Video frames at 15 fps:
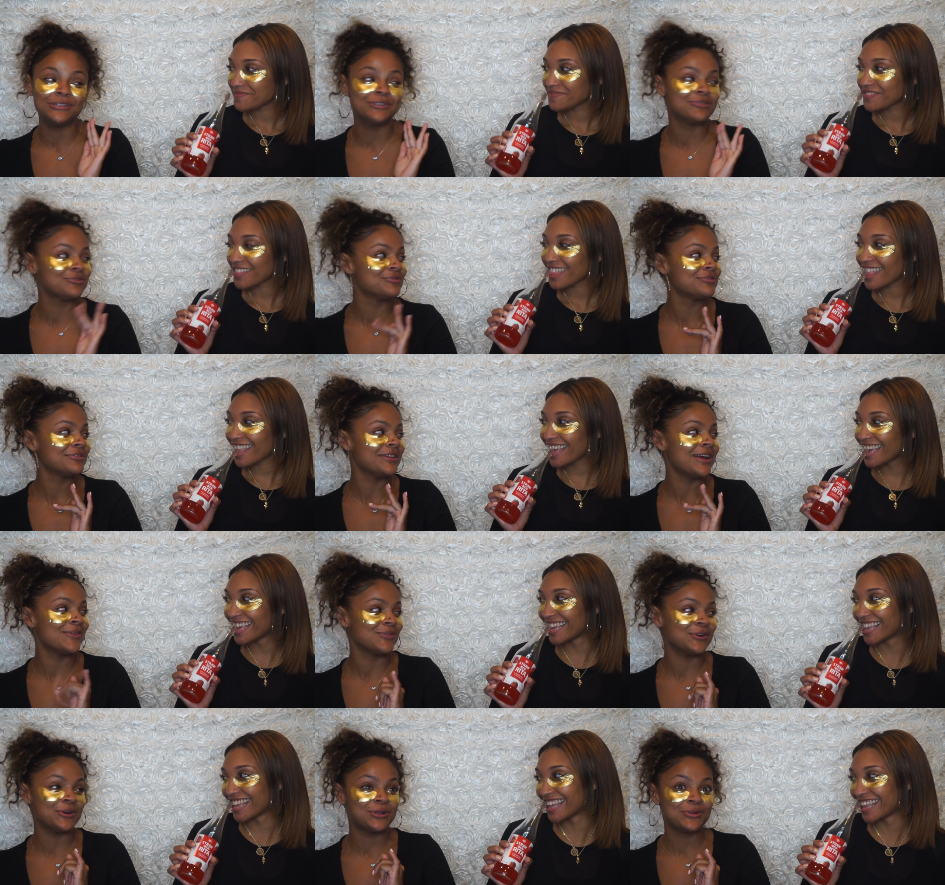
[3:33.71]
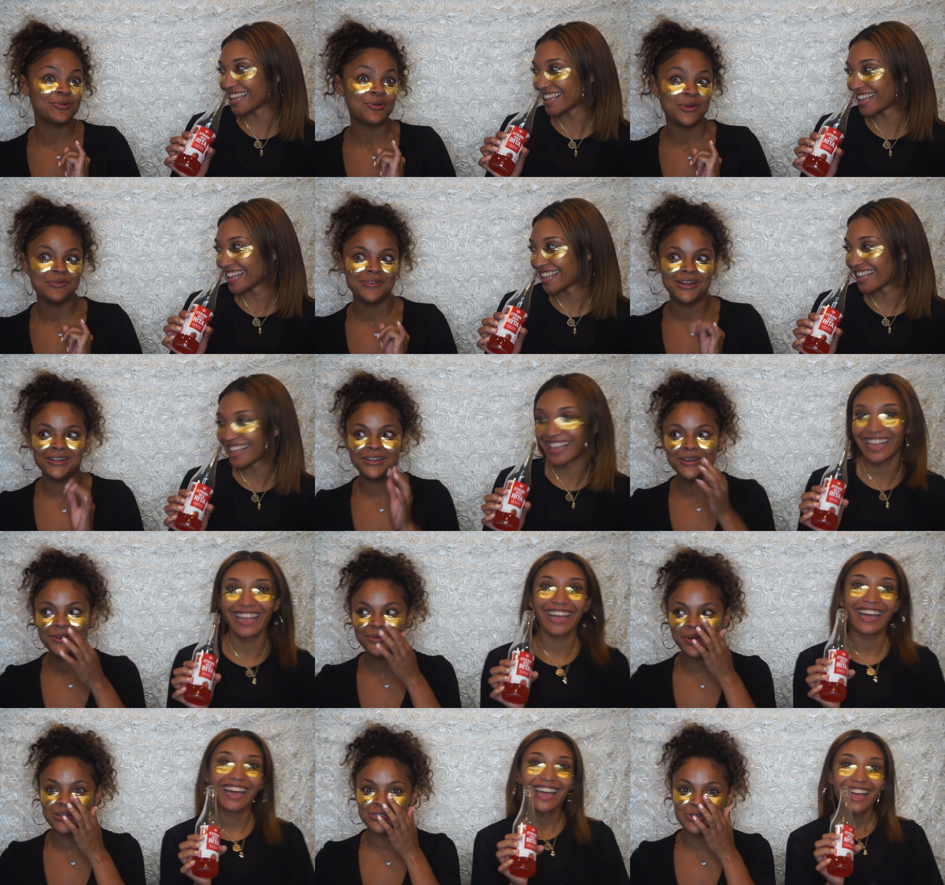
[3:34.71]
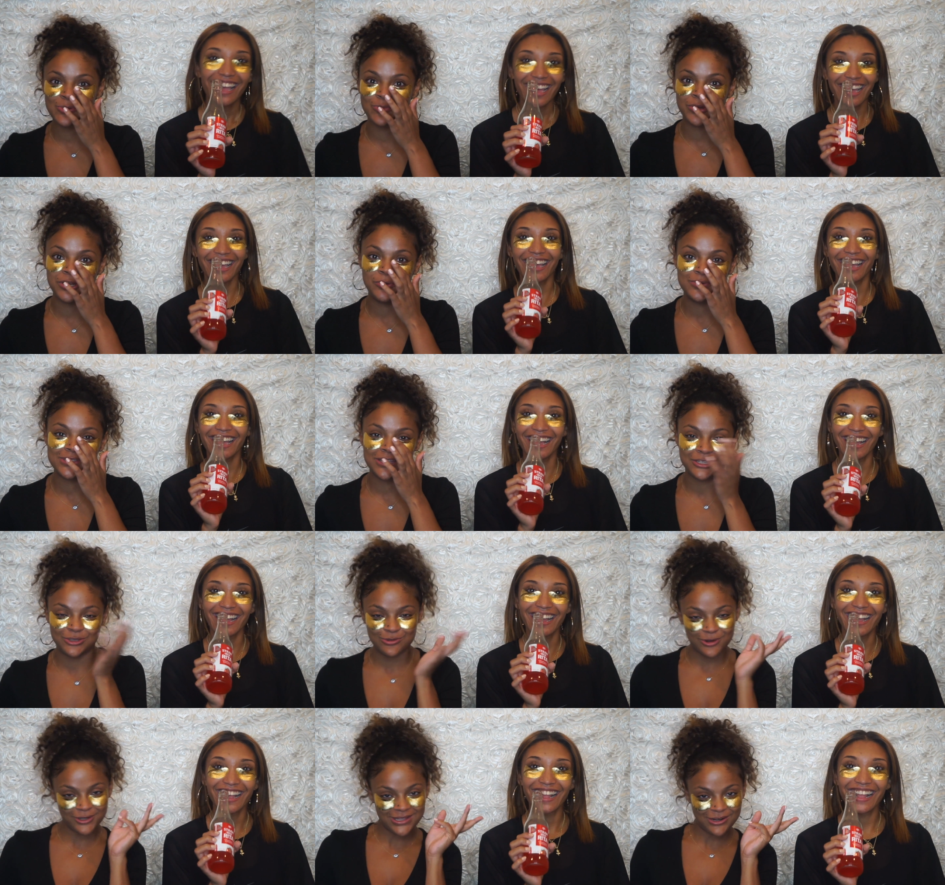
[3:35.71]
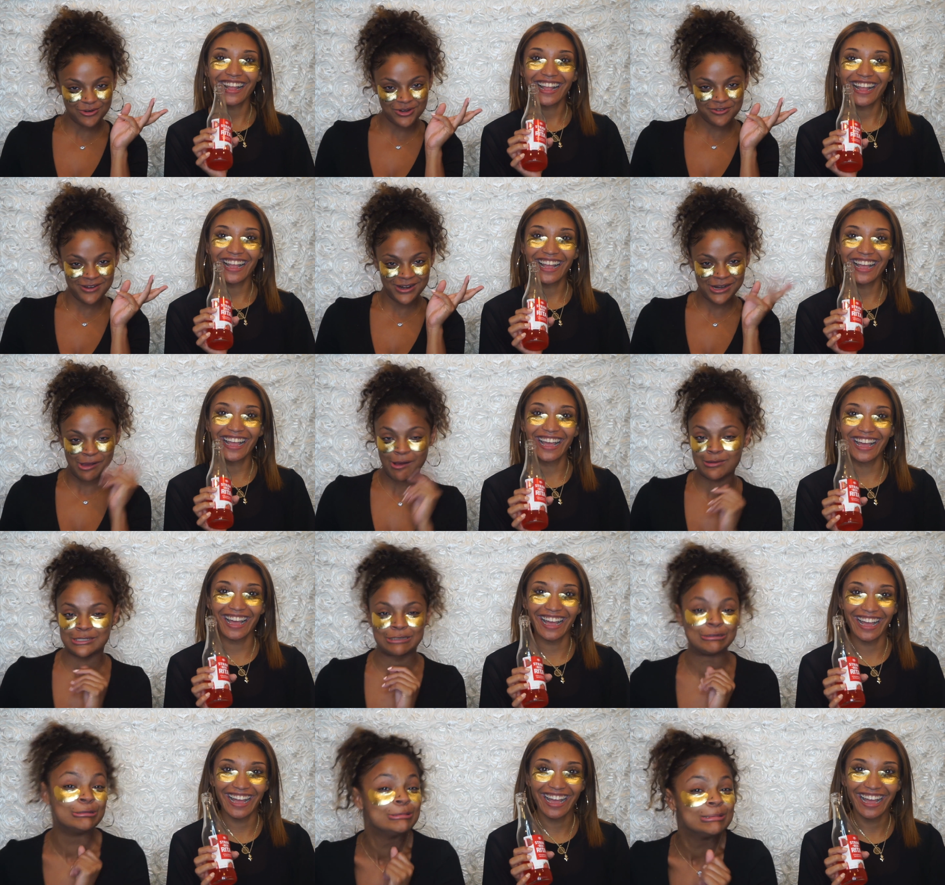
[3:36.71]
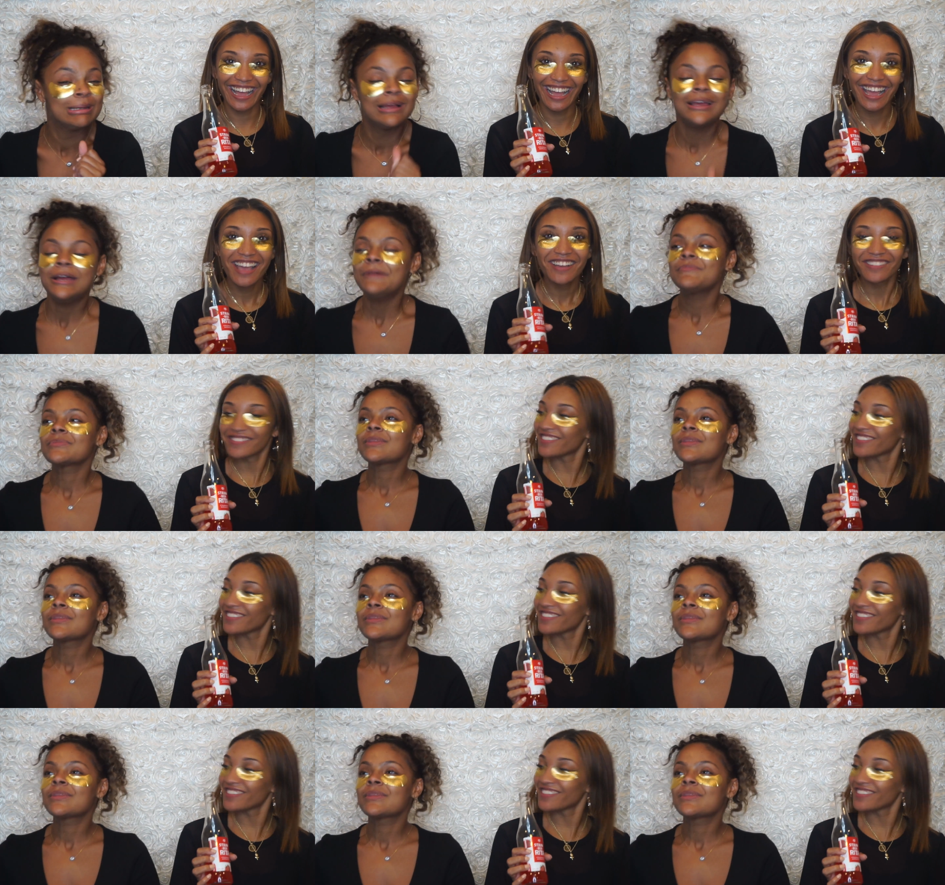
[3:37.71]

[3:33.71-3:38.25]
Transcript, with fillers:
Speaker 1: truly ever heard of Queen Radio until Brittany was like, "You heard that Queen Radio?" I was like, "Who?"